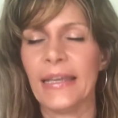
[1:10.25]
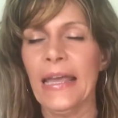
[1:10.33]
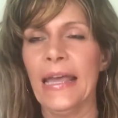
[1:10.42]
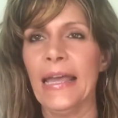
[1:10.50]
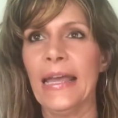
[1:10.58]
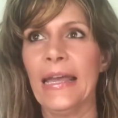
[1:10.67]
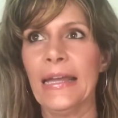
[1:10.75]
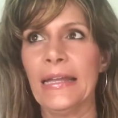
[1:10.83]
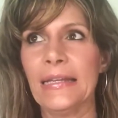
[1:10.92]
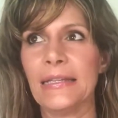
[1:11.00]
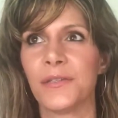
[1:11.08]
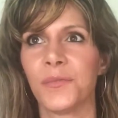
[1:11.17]

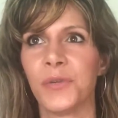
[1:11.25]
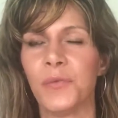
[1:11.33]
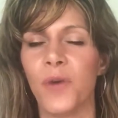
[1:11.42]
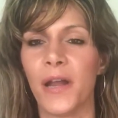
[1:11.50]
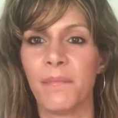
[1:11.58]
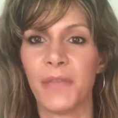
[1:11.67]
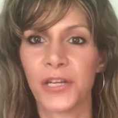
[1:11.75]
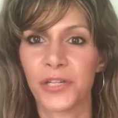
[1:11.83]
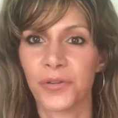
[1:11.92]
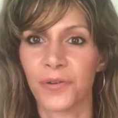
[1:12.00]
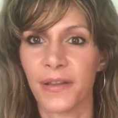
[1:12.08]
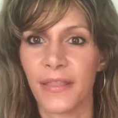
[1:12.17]
and we want to make
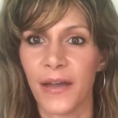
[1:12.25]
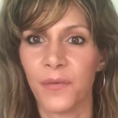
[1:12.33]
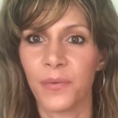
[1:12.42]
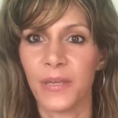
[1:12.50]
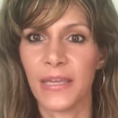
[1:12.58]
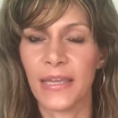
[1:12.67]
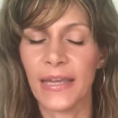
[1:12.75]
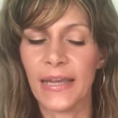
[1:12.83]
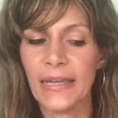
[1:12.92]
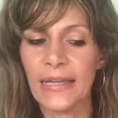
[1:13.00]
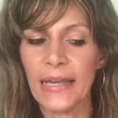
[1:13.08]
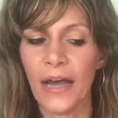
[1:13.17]
sure that we
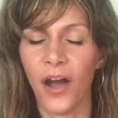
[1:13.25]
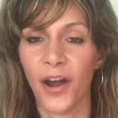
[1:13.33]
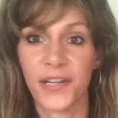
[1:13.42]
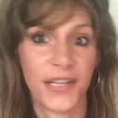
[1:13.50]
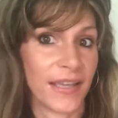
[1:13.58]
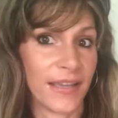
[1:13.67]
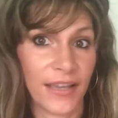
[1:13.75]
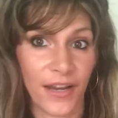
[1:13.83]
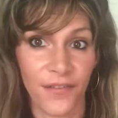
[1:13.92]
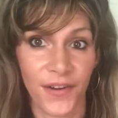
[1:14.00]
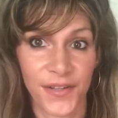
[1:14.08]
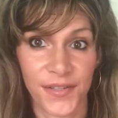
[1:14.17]
are taking care
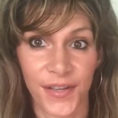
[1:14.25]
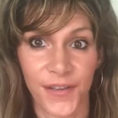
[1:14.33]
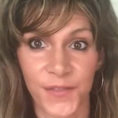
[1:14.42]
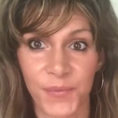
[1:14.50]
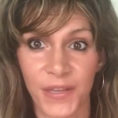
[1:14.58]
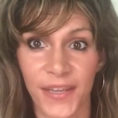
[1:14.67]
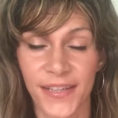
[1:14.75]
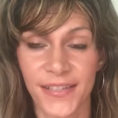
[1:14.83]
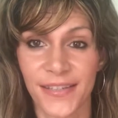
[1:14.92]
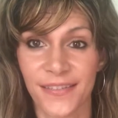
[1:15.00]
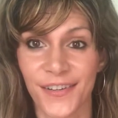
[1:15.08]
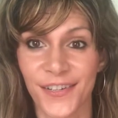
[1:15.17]
of ourselves
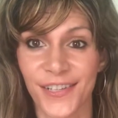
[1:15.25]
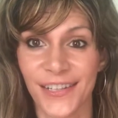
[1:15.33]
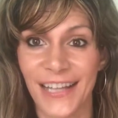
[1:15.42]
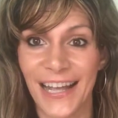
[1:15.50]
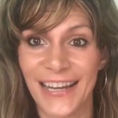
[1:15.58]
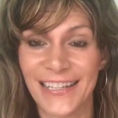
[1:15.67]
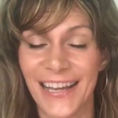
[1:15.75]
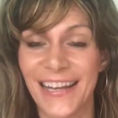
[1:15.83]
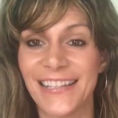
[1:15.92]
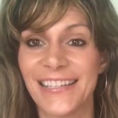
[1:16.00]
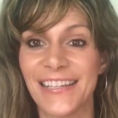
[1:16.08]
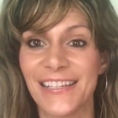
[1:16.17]
because there's a lot of
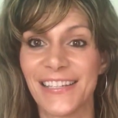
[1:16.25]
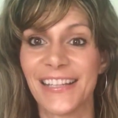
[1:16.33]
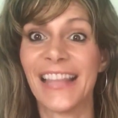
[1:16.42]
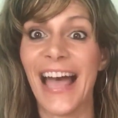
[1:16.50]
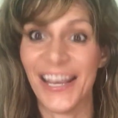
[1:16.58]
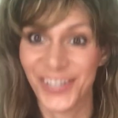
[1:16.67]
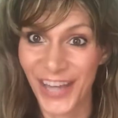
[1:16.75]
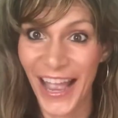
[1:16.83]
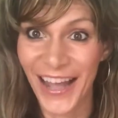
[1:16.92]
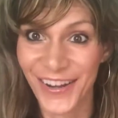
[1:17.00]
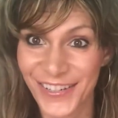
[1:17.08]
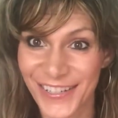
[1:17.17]
tendencies to lash
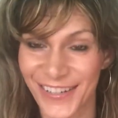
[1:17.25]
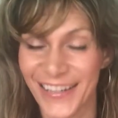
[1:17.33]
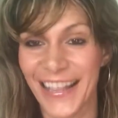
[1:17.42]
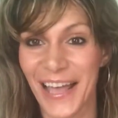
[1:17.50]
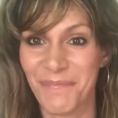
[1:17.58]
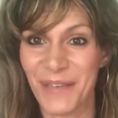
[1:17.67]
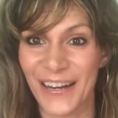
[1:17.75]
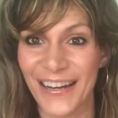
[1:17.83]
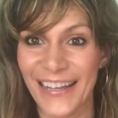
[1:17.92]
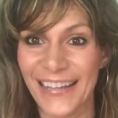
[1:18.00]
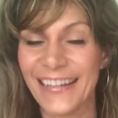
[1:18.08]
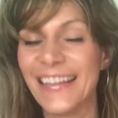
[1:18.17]
out during that
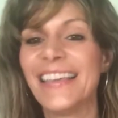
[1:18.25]
period.